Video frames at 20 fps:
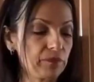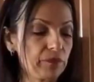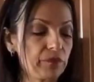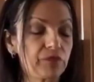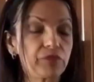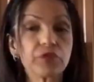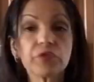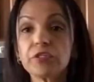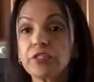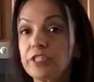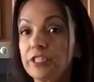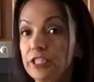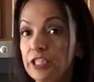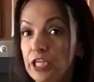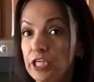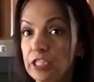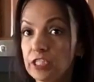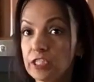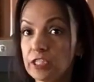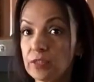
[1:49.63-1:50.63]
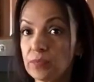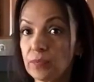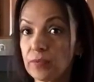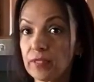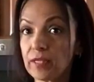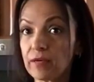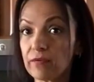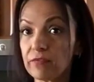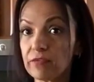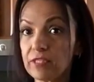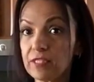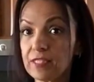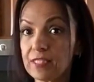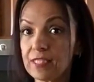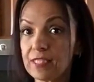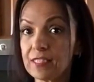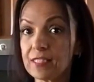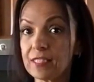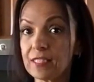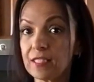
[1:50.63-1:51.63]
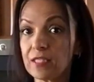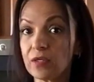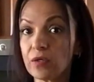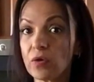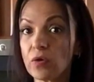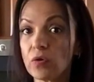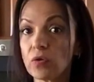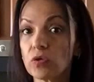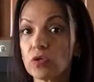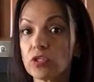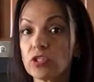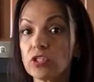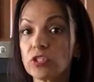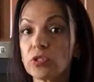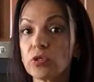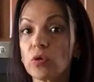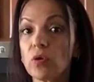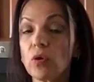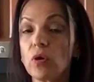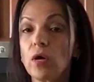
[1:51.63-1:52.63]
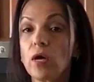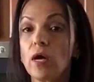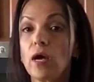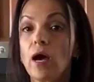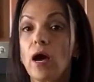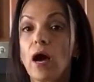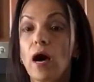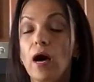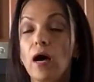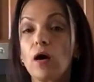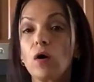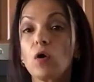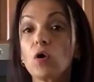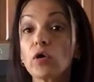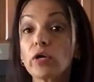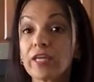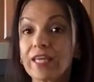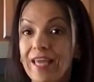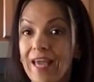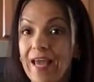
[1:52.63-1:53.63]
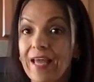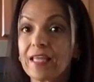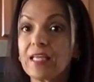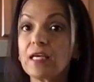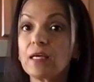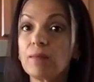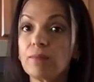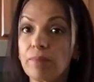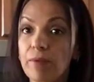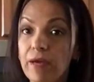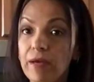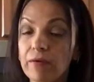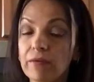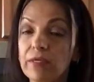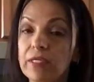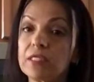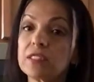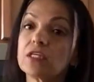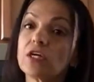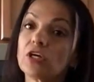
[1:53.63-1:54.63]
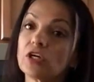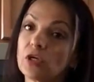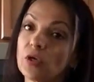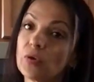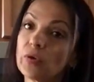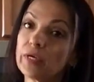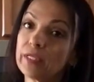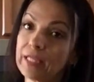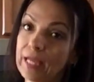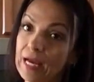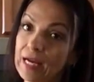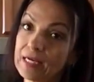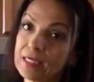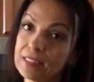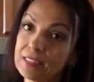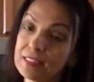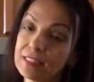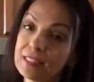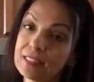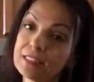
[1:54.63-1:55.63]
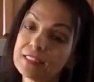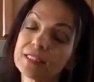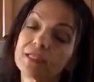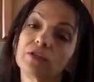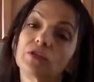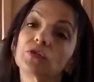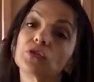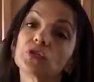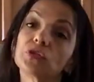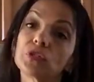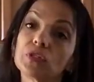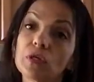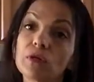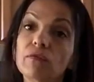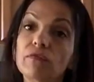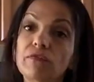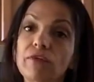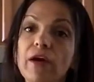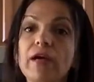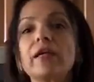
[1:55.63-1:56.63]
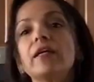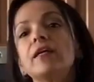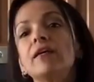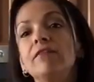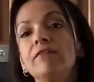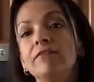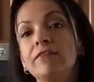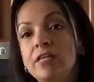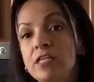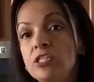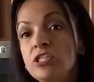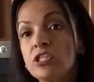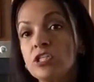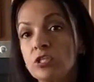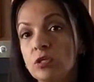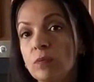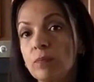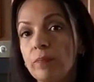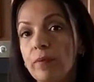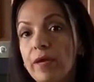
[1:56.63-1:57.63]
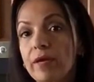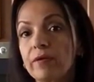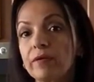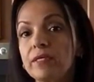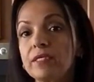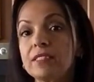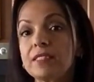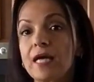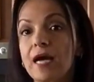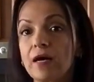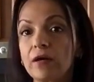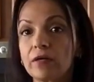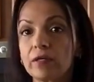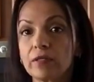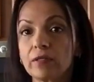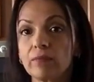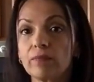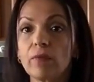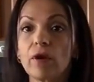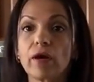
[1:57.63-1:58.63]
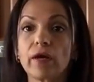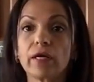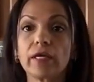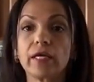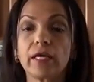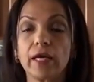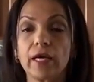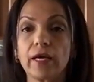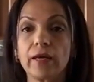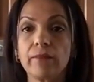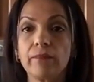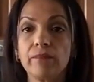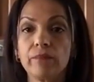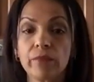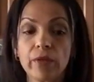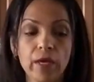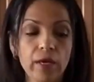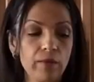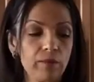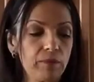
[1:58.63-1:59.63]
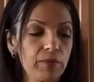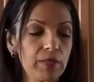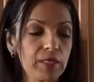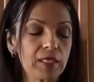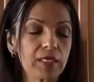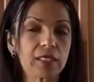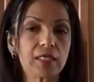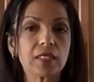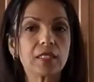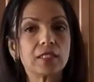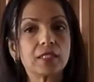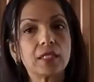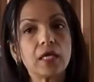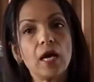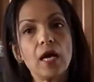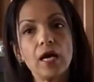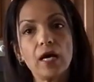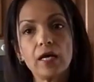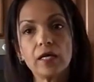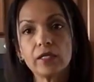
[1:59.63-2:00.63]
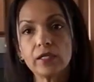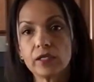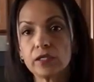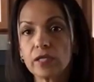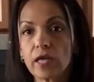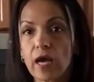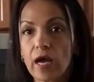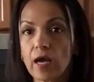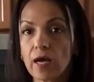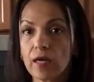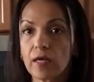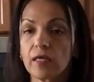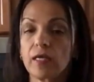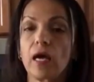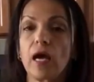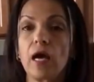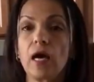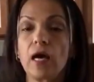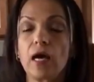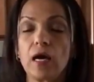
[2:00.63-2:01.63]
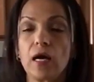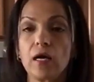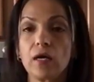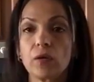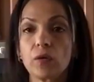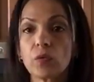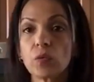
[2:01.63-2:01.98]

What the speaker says: Fruit changes with every season, of course, so organic berries are going out of season. You'll still find conventional berries out in the market because they're not